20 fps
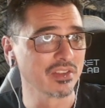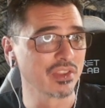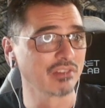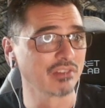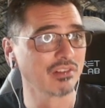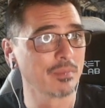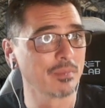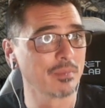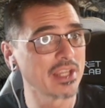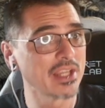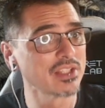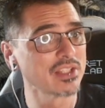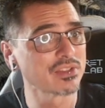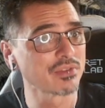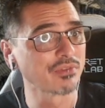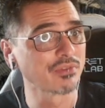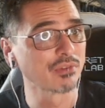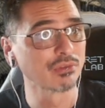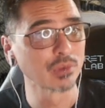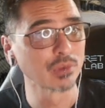The remains
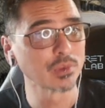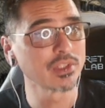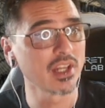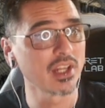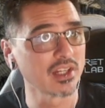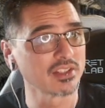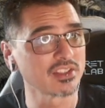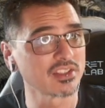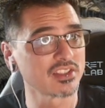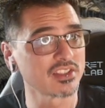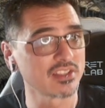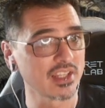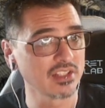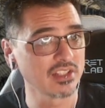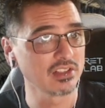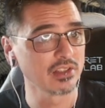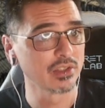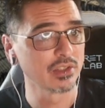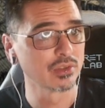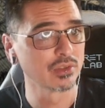of a ruined hut
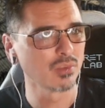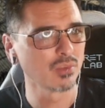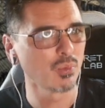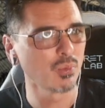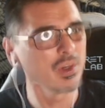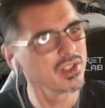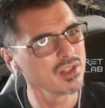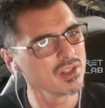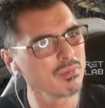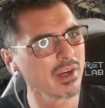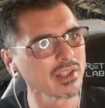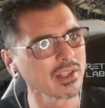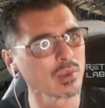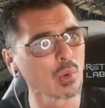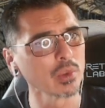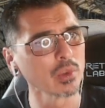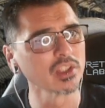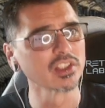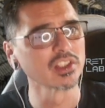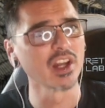stand alone on what you might
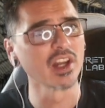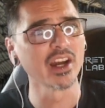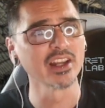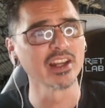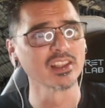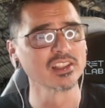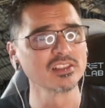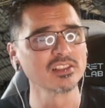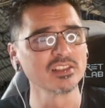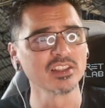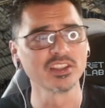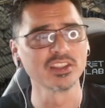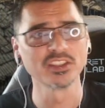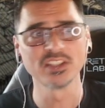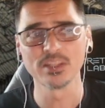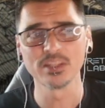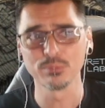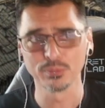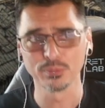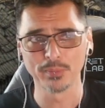call an island in the
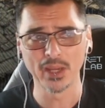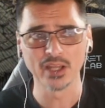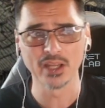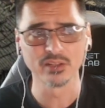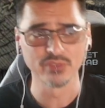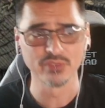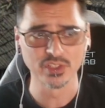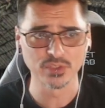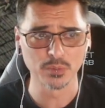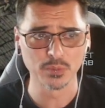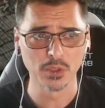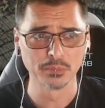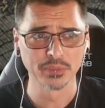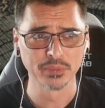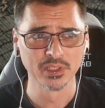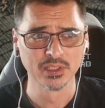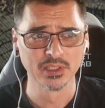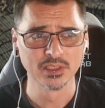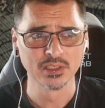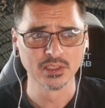deep part of the swamp.
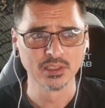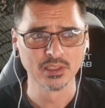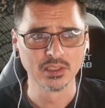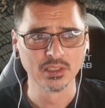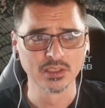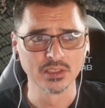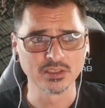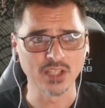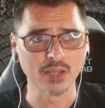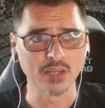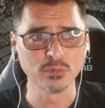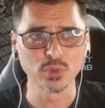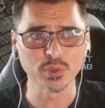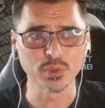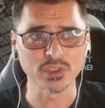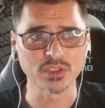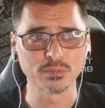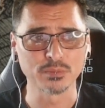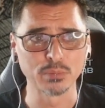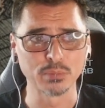Time to
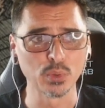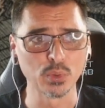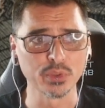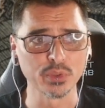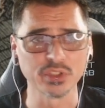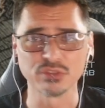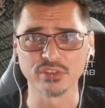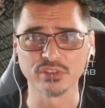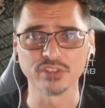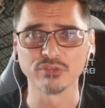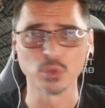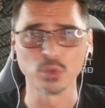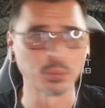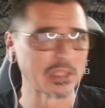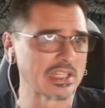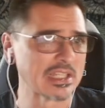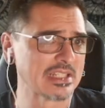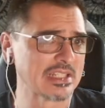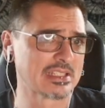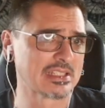explore the dreadful
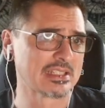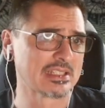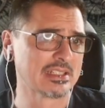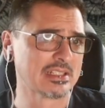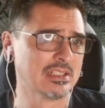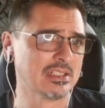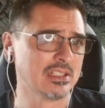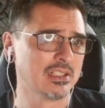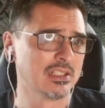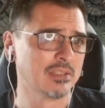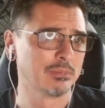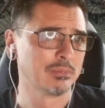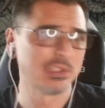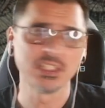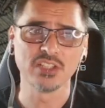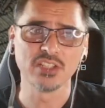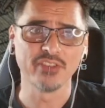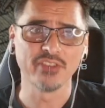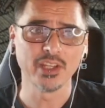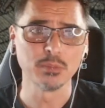place.
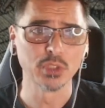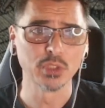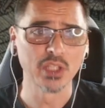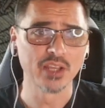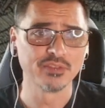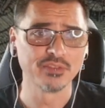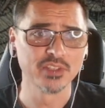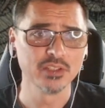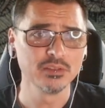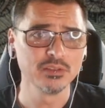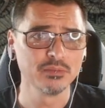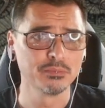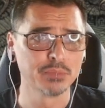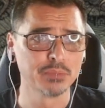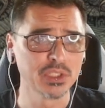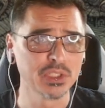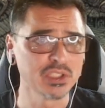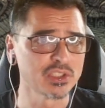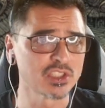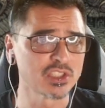Plenty of animal life here.
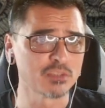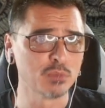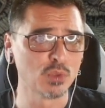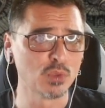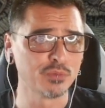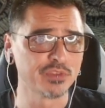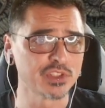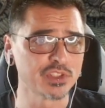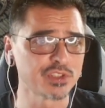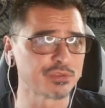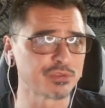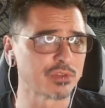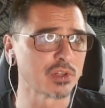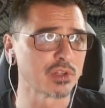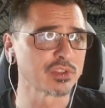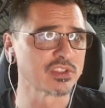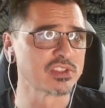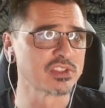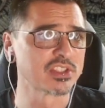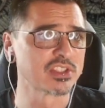Birds, small fish,
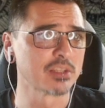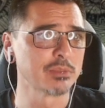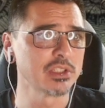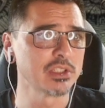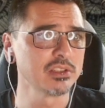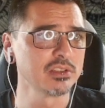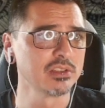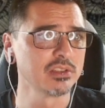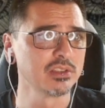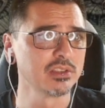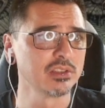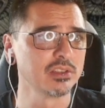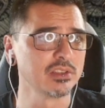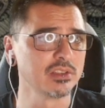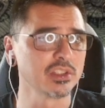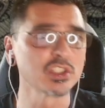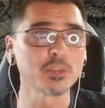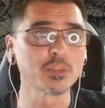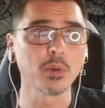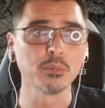frogs and similar.
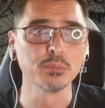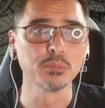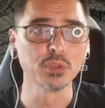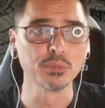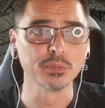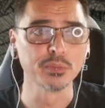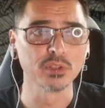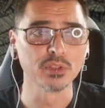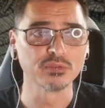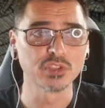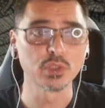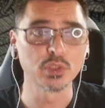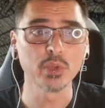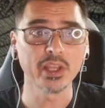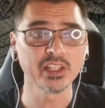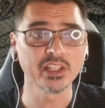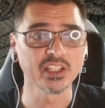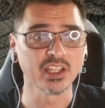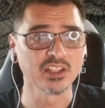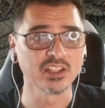You can spot movement of 2
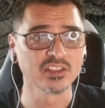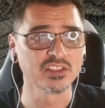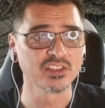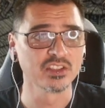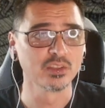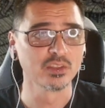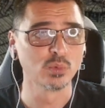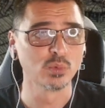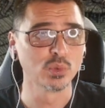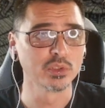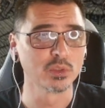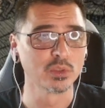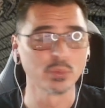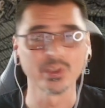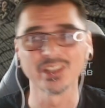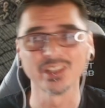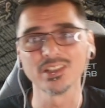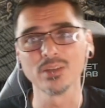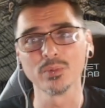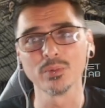alligators in the water.
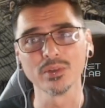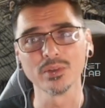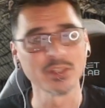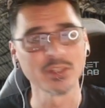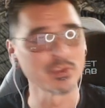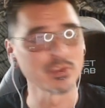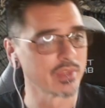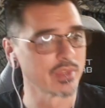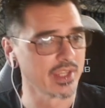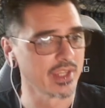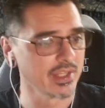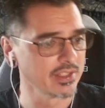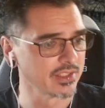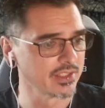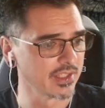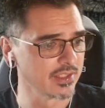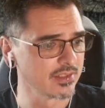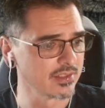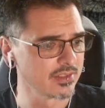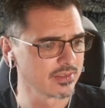Well, I don't want to mess with the
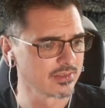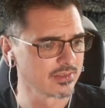alligators.